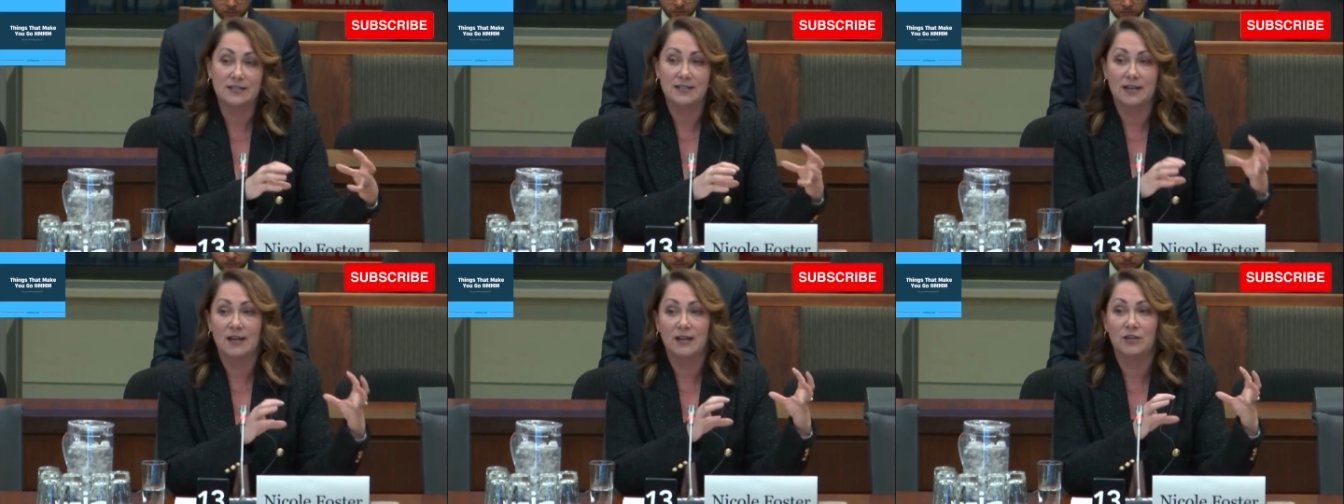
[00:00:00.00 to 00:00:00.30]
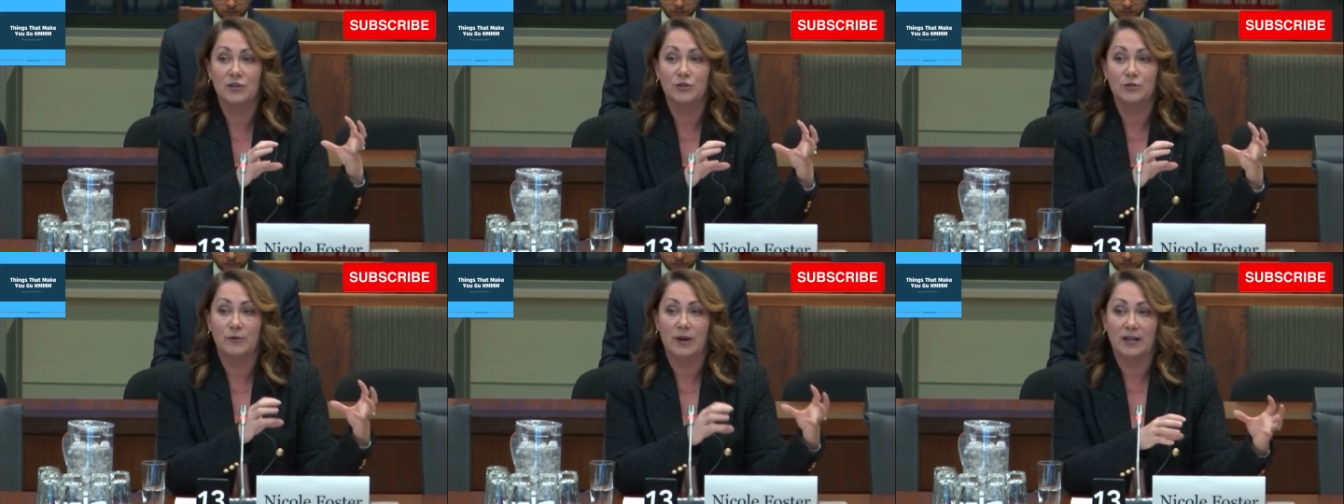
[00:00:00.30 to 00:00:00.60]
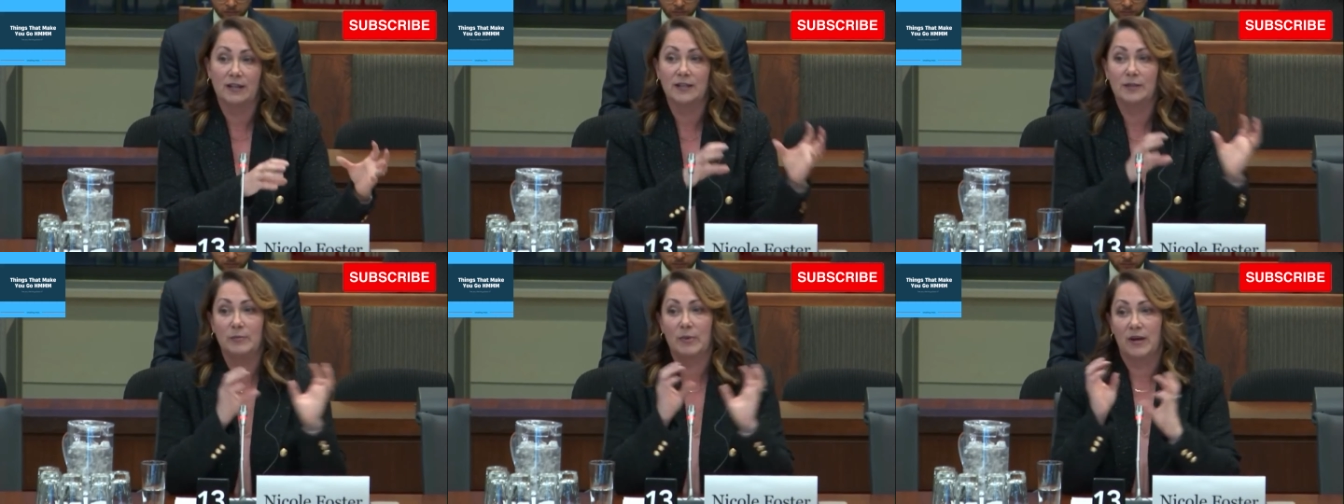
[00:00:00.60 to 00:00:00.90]
done
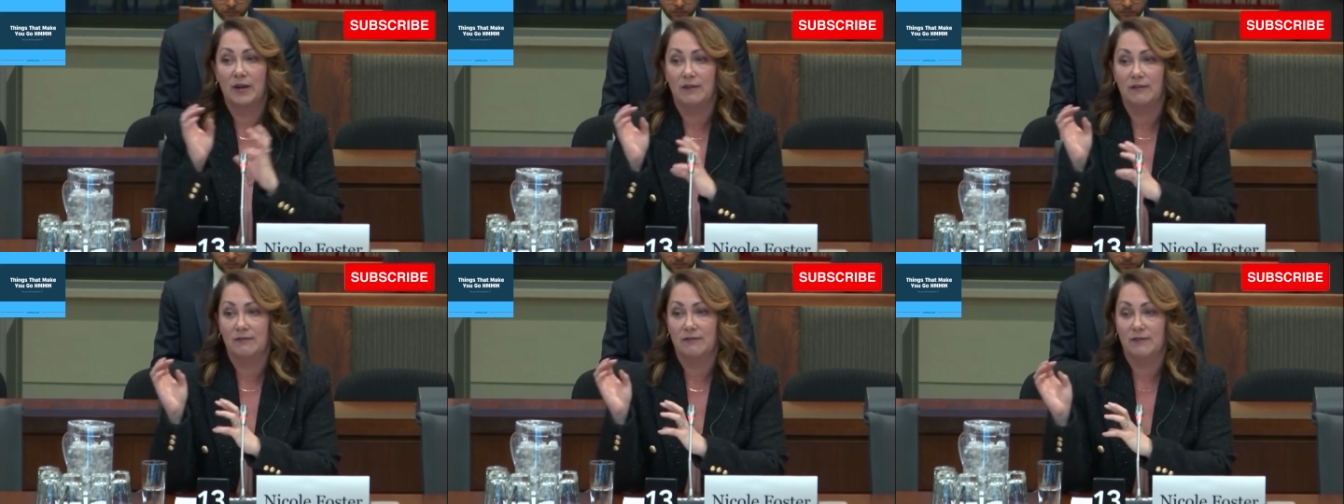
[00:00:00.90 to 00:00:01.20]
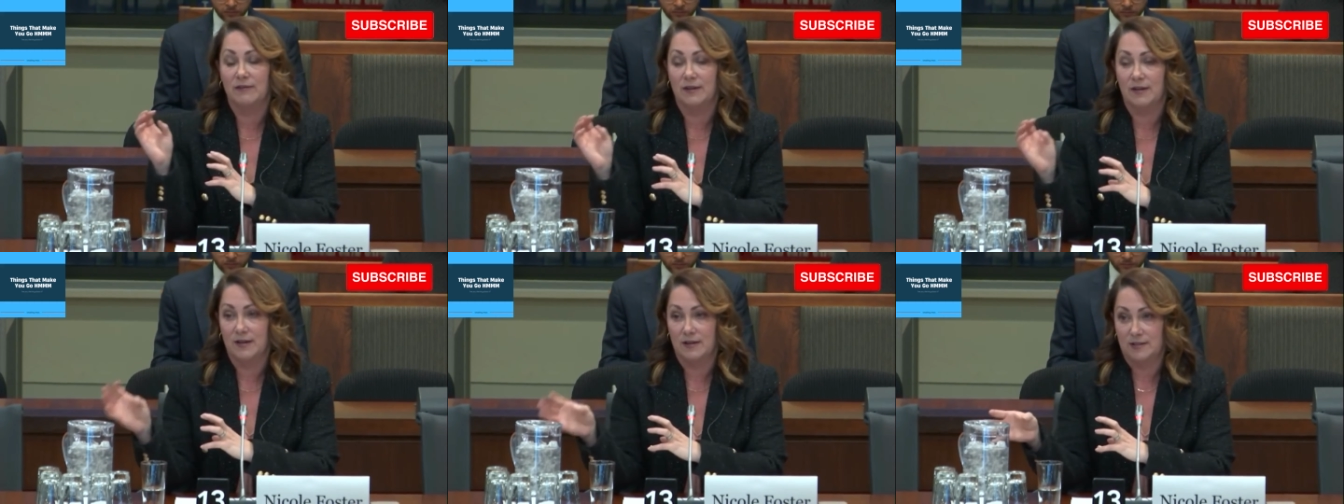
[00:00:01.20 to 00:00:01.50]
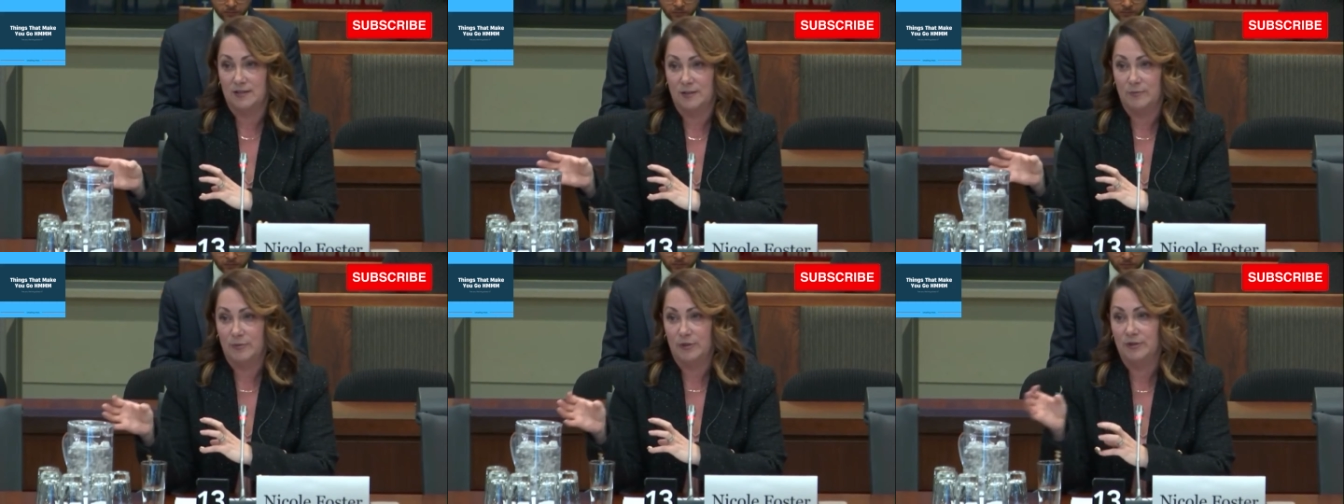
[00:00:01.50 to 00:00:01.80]
directly by the
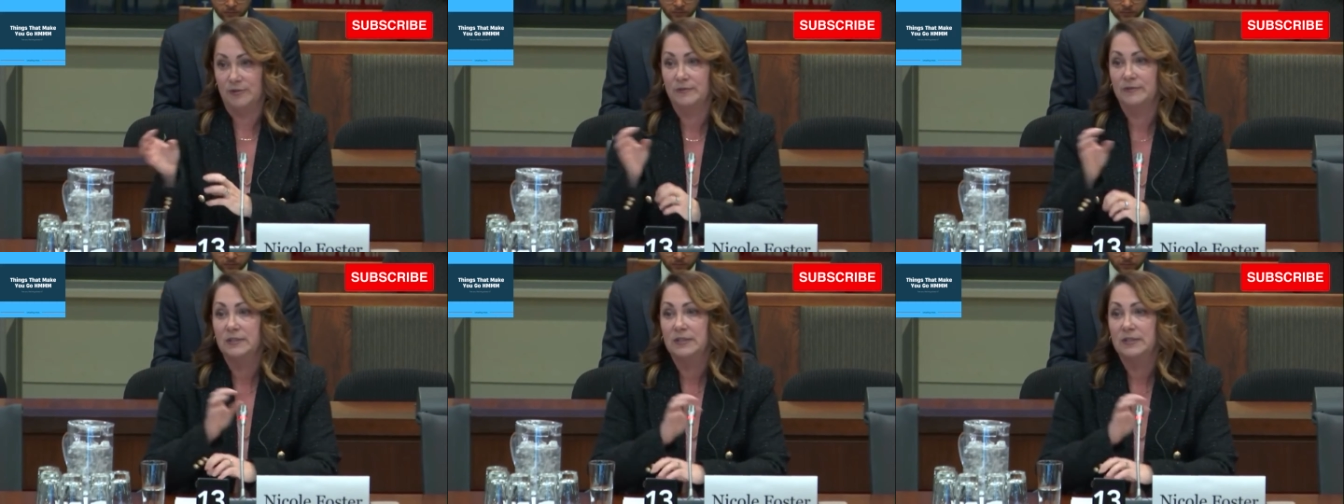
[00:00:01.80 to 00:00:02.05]
customer.